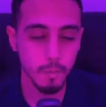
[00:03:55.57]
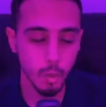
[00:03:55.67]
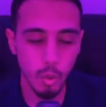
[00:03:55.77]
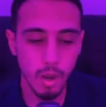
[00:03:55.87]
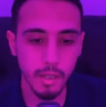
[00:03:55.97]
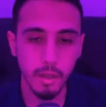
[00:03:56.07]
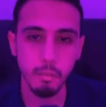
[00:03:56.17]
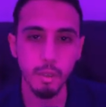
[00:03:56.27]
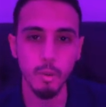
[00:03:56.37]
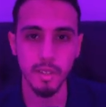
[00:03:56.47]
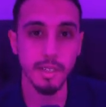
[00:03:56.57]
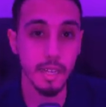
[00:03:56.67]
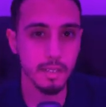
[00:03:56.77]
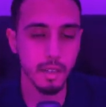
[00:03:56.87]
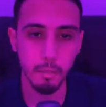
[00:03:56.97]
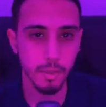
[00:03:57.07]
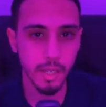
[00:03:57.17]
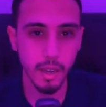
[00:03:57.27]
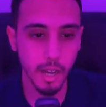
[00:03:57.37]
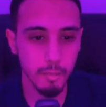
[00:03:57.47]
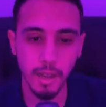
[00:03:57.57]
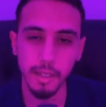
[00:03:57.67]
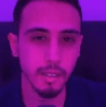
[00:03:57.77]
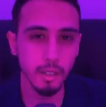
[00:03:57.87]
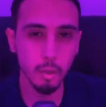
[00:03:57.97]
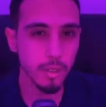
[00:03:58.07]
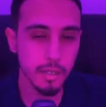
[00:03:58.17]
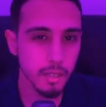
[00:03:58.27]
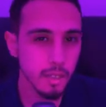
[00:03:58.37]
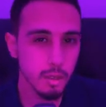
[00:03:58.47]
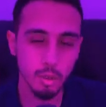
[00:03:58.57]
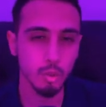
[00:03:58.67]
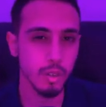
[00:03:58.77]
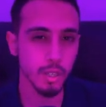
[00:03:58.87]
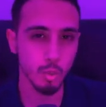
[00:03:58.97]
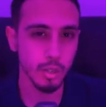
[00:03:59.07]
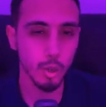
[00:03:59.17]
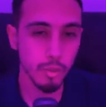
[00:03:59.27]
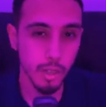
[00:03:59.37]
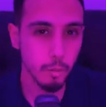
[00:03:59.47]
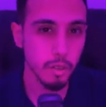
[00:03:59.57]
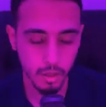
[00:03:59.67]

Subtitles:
Why? Because it got a big hype, and I know that soon it will go down.